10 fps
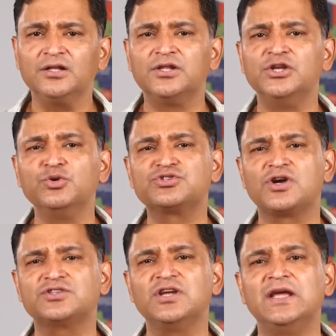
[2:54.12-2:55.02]
the new
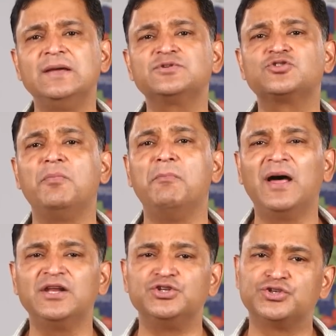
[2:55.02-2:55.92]
structure aims to
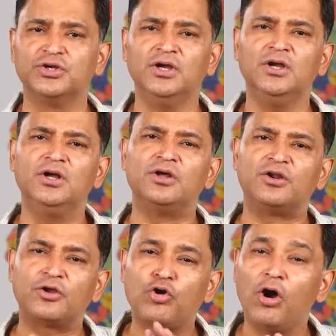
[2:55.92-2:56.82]
manage
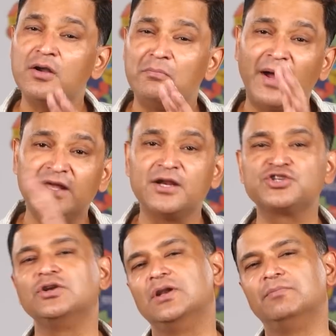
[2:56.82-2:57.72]
record
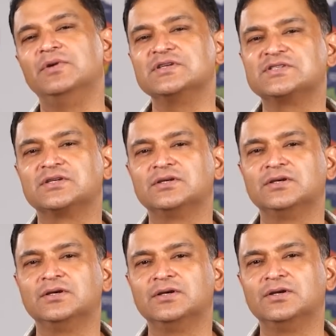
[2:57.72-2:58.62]
migration numbers,
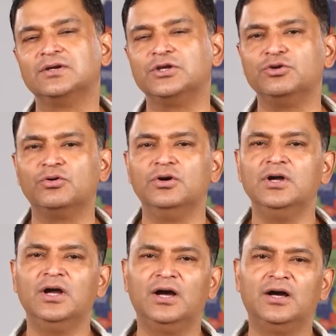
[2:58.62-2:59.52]

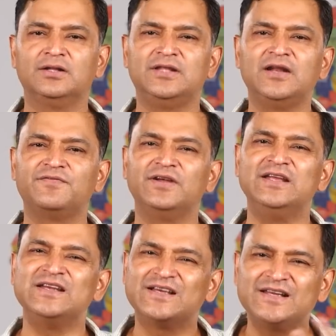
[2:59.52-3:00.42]
that have
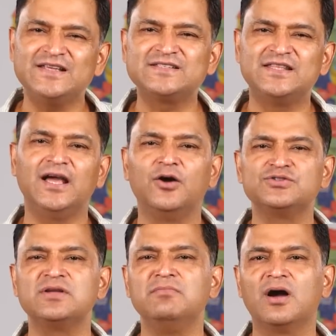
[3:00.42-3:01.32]
increased the
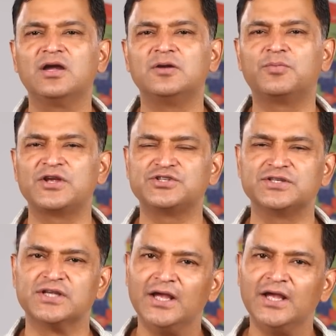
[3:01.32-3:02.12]
housing market pressures.